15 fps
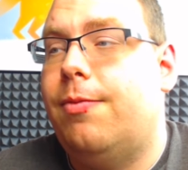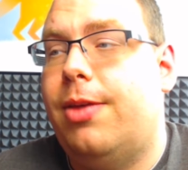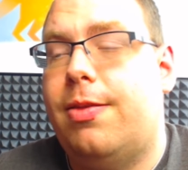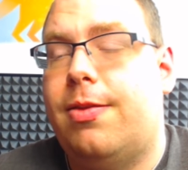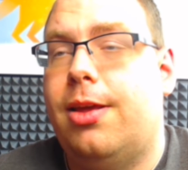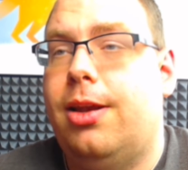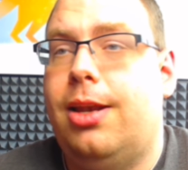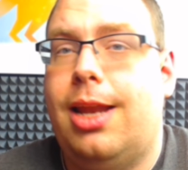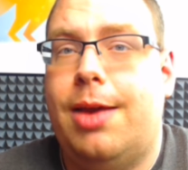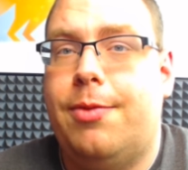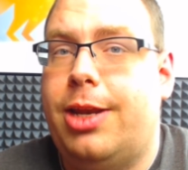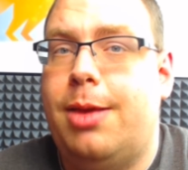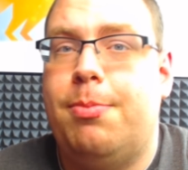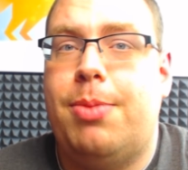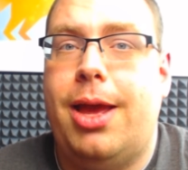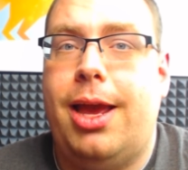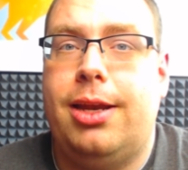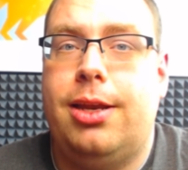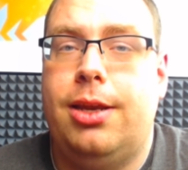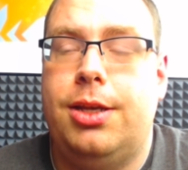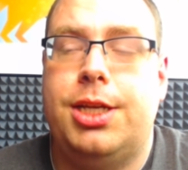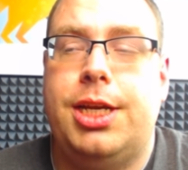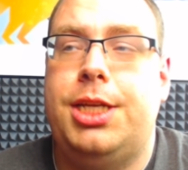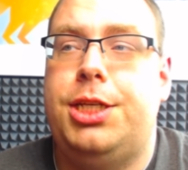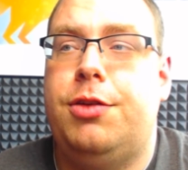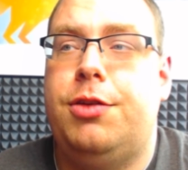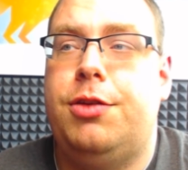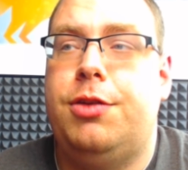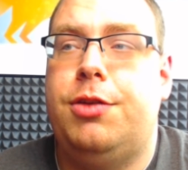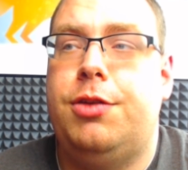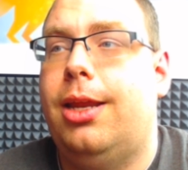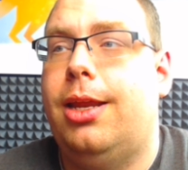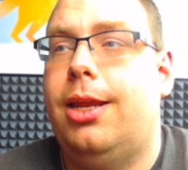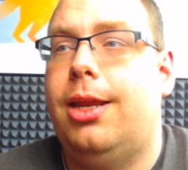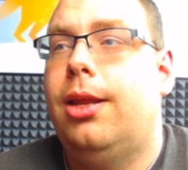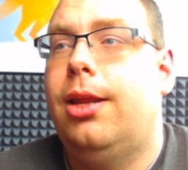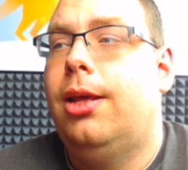this can have an impact and change your opinion.